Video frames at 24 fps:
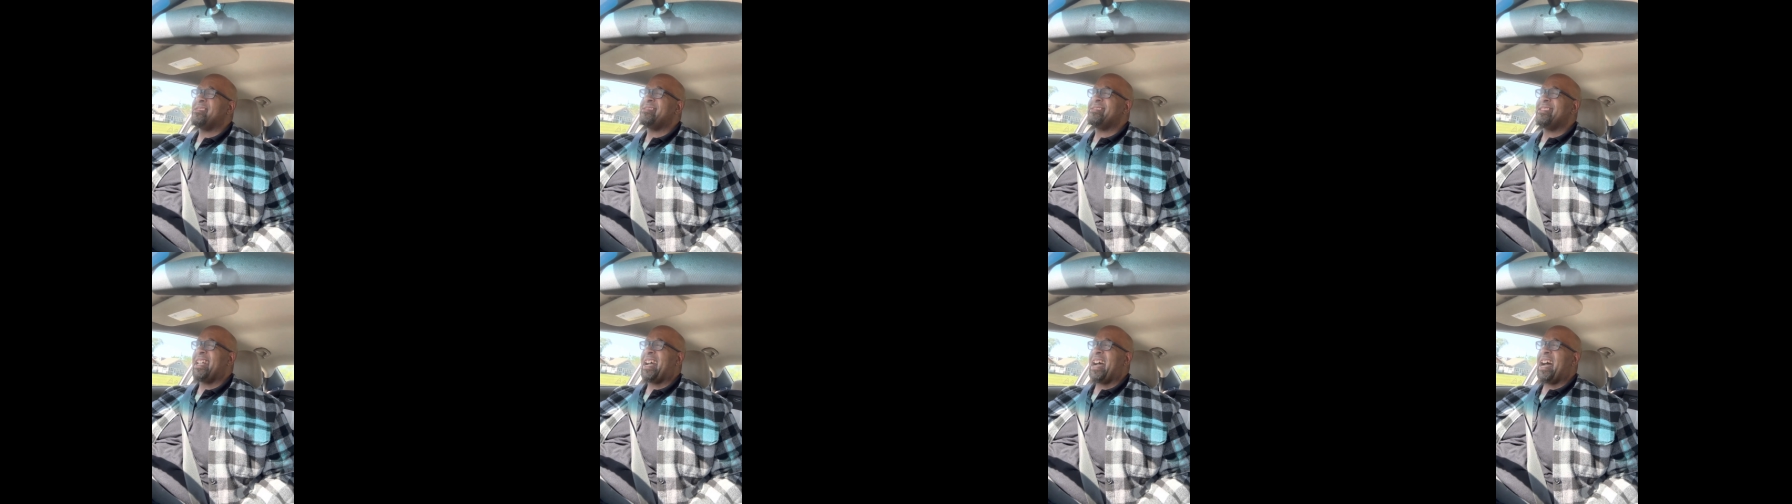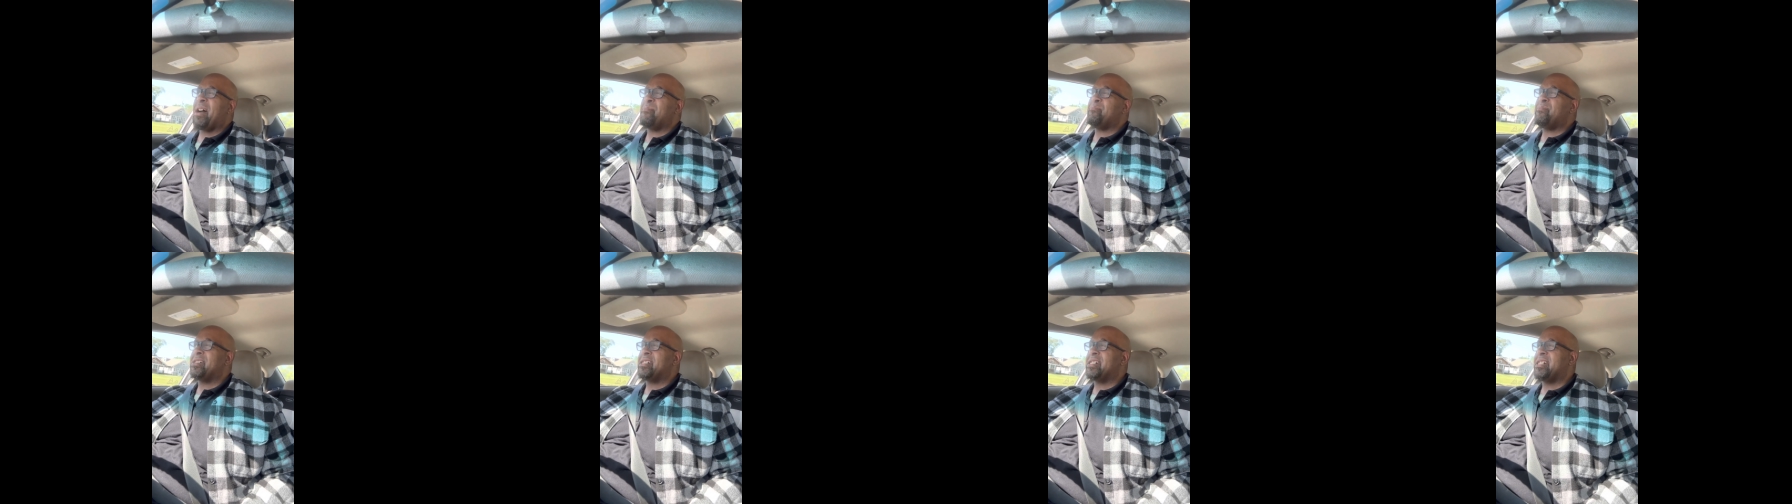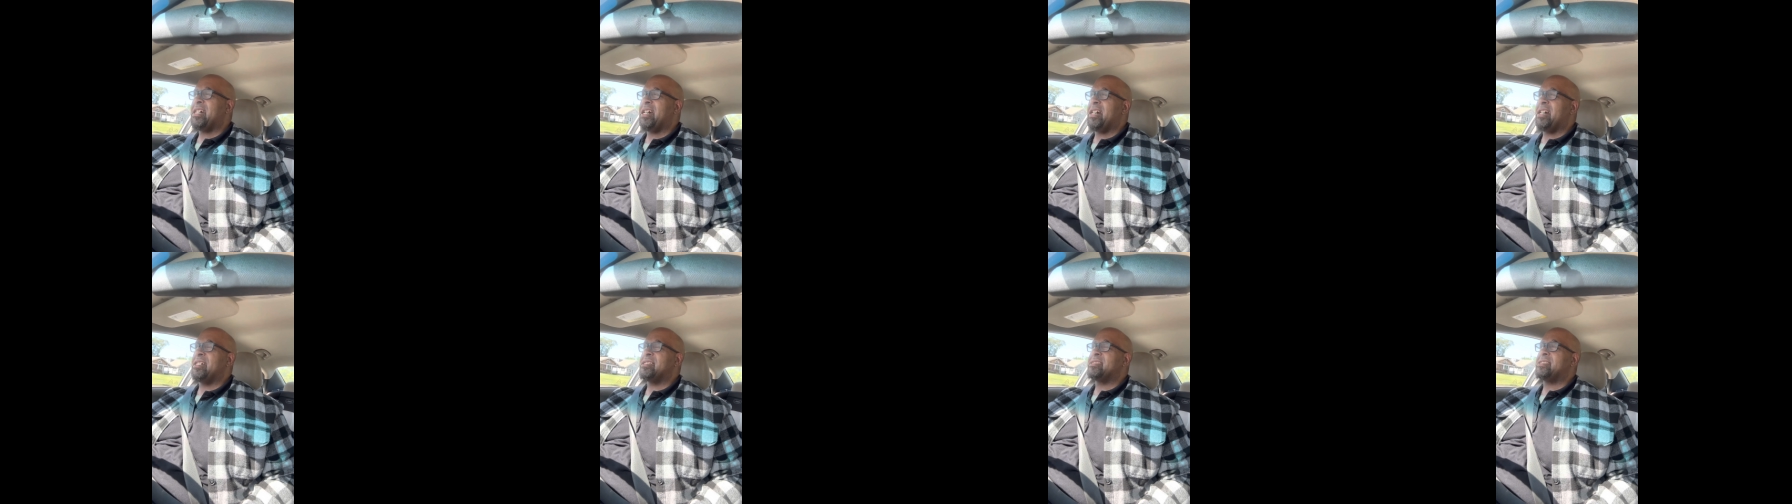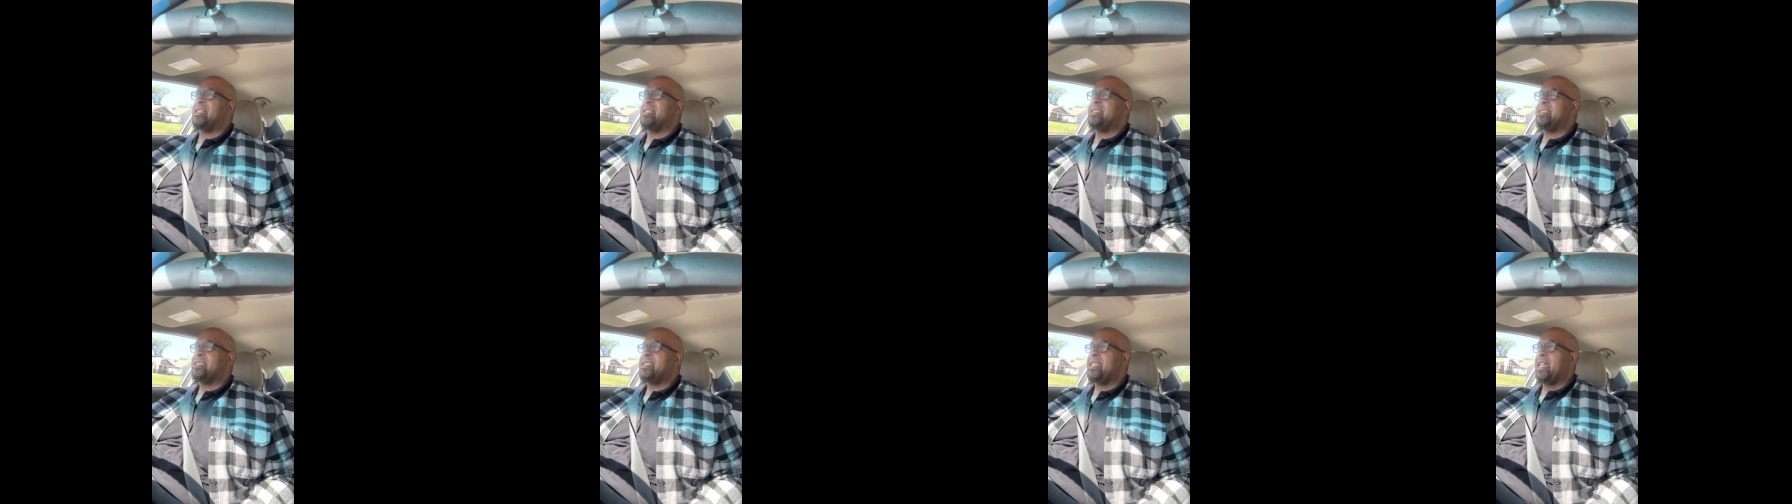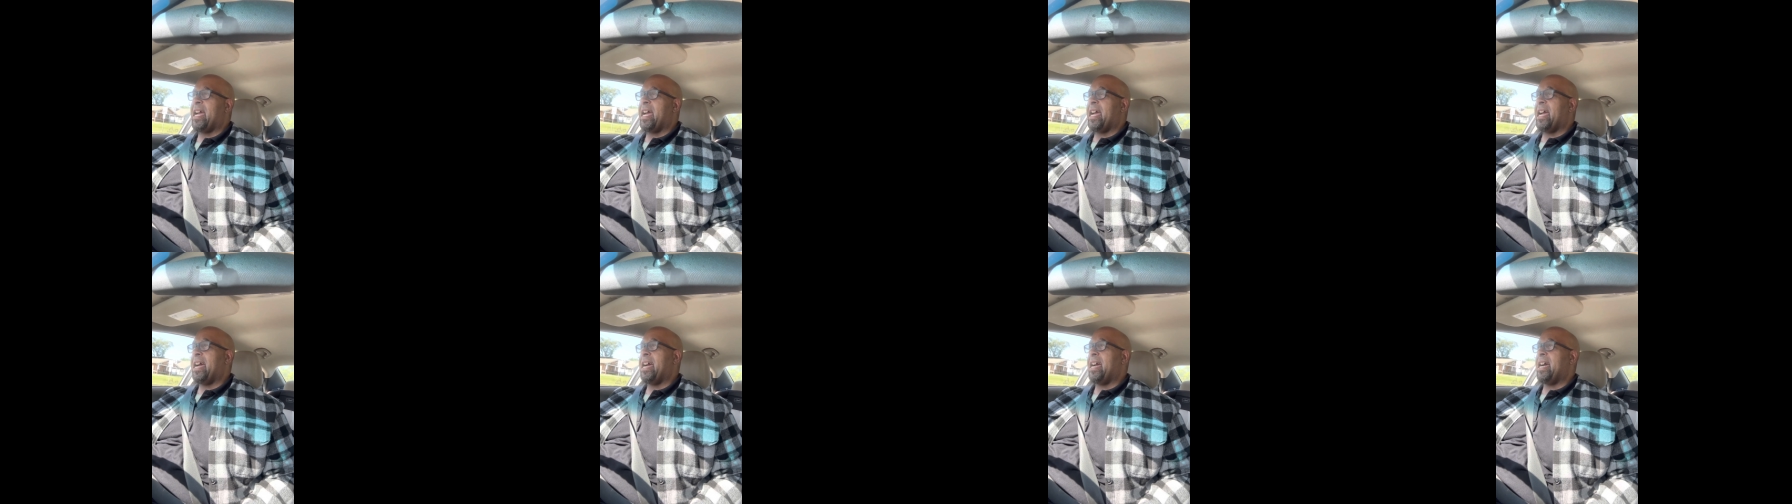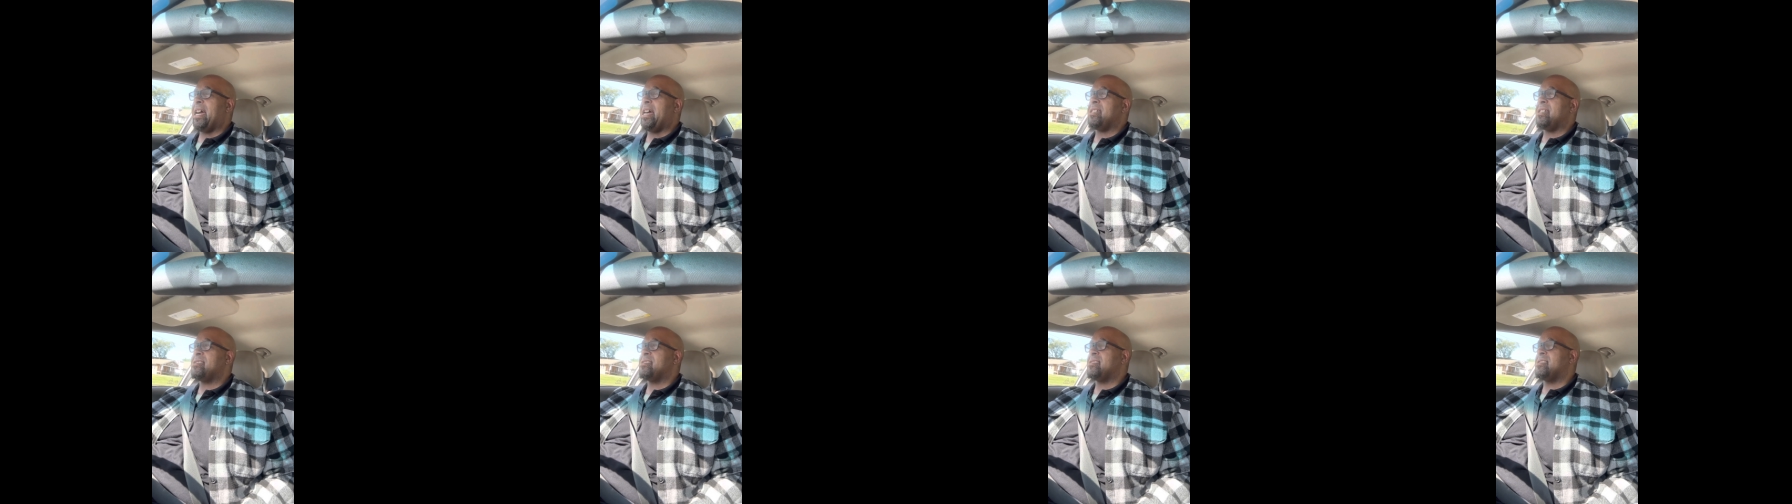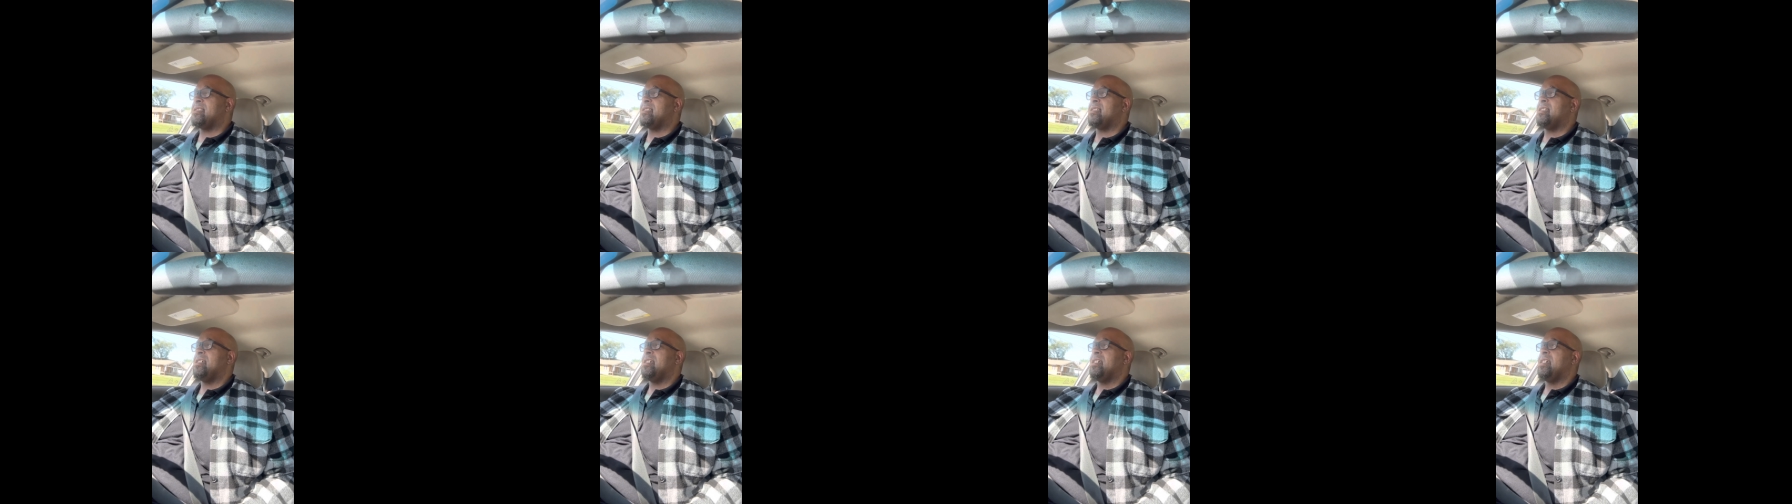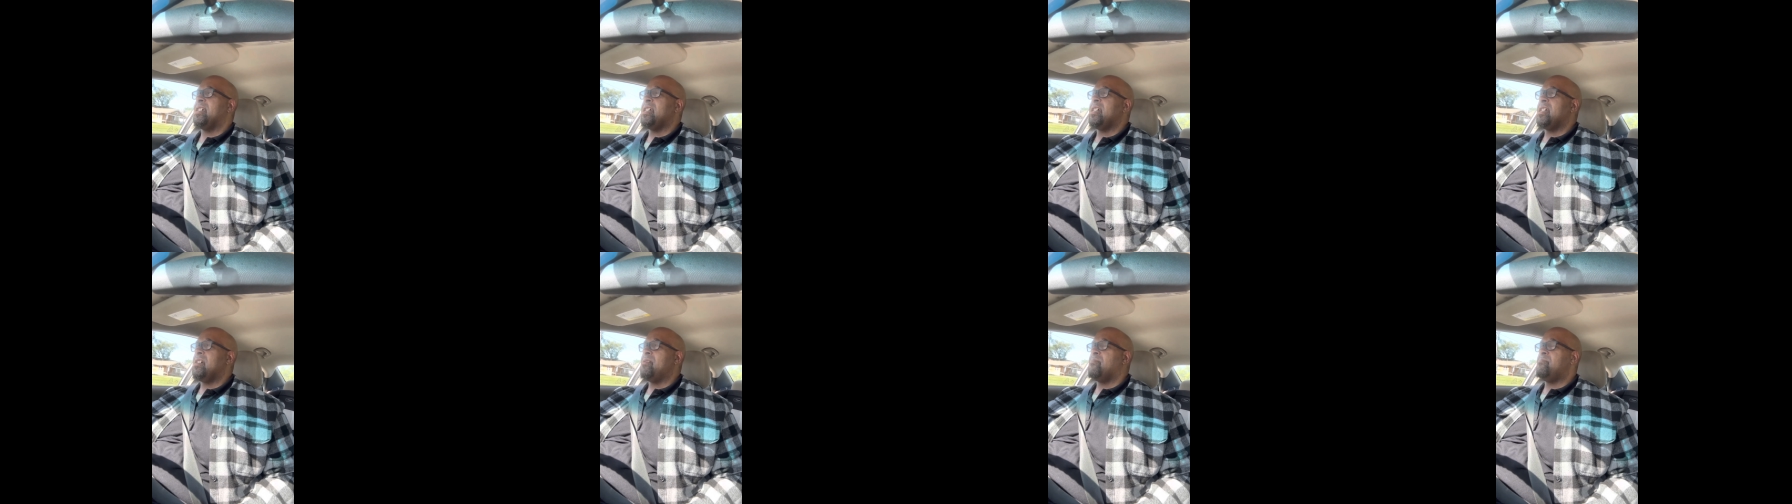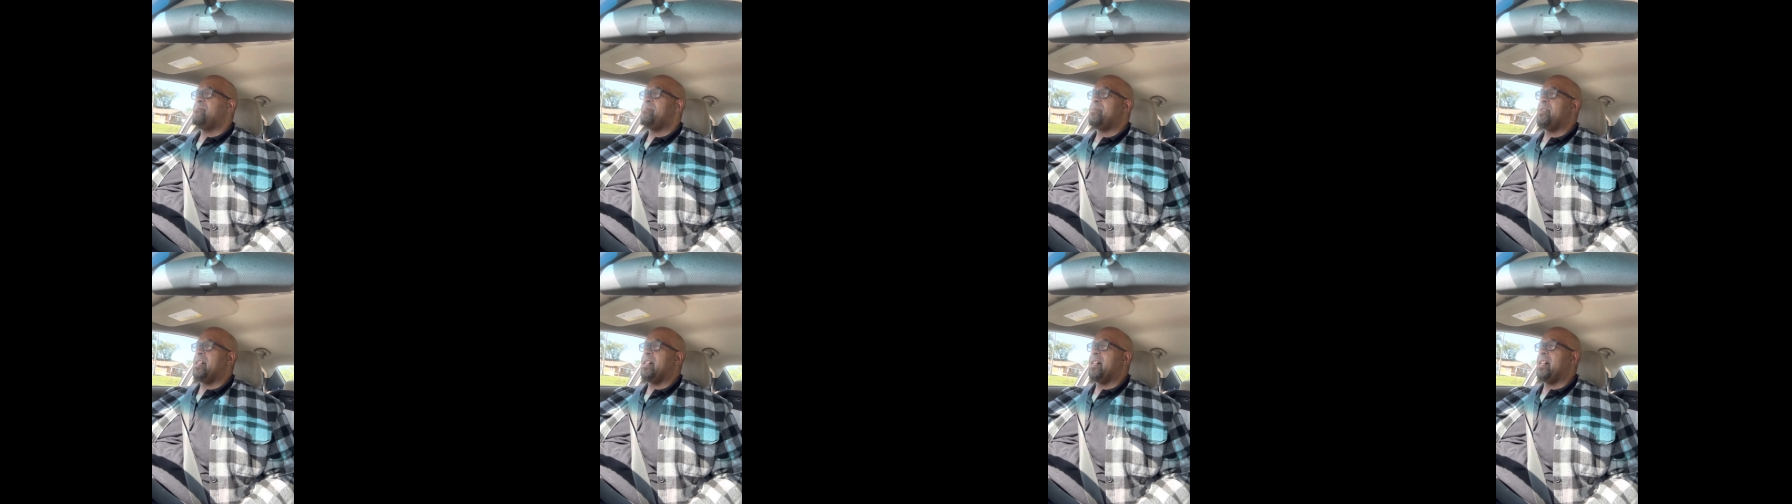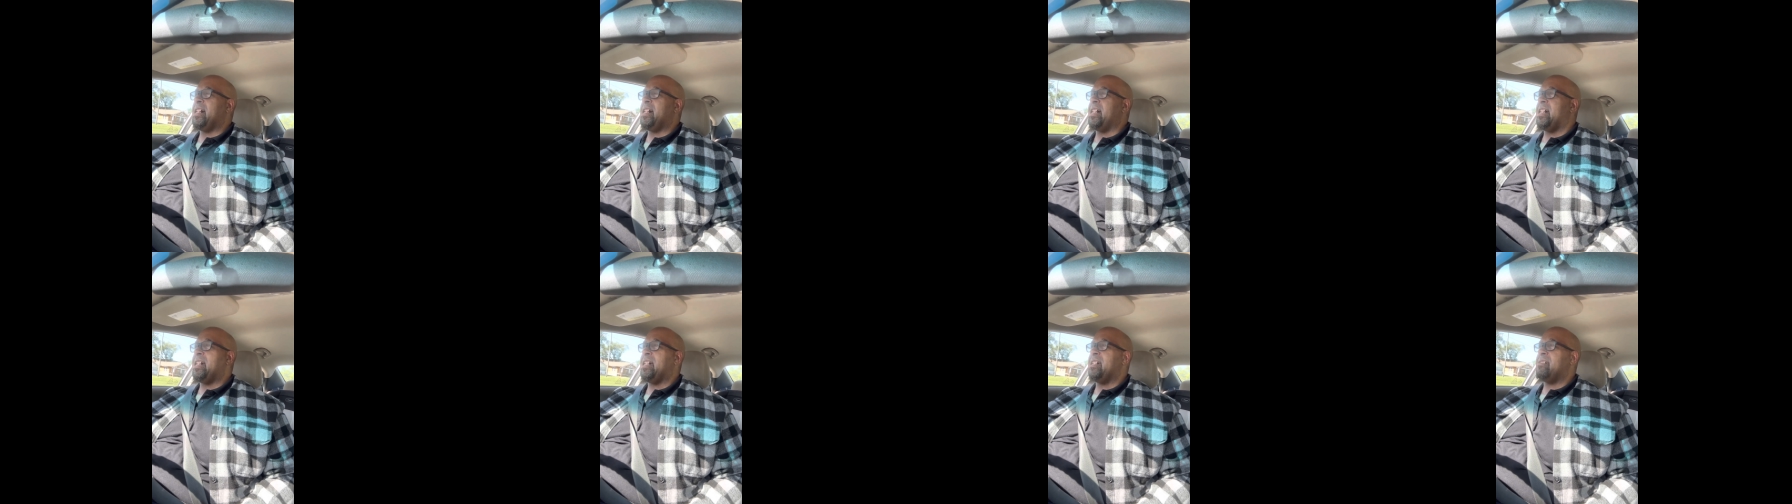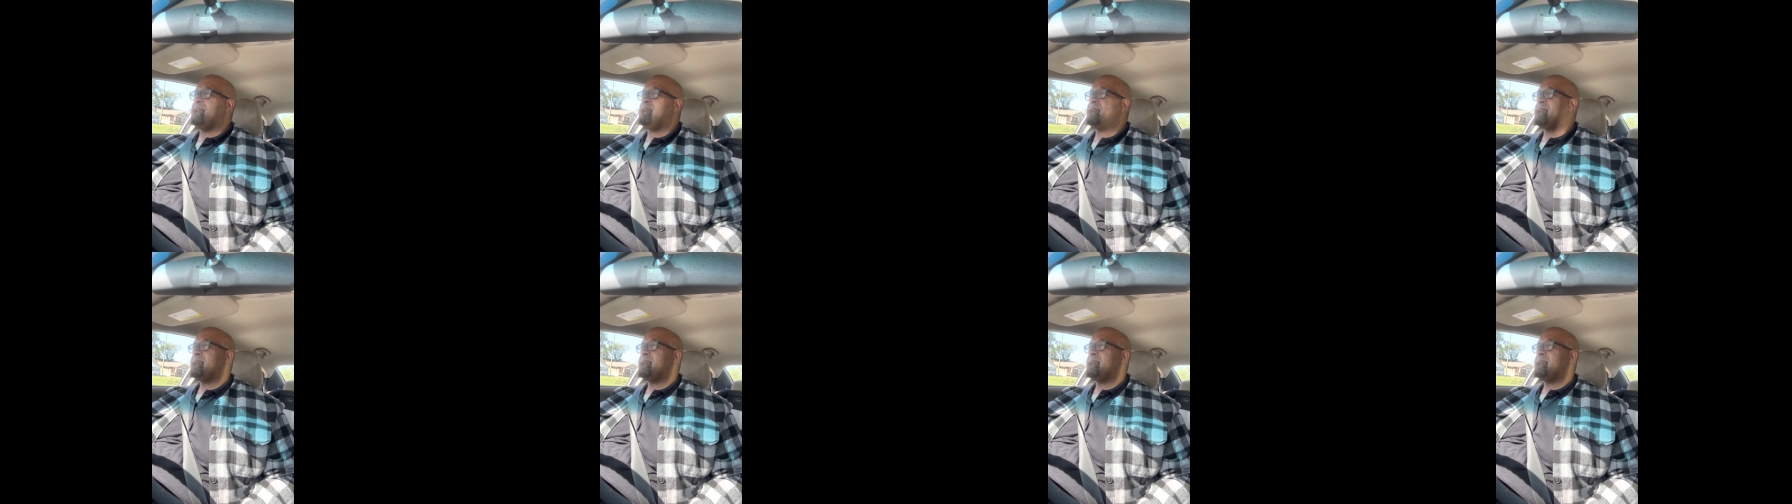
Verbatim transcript: not because of that, but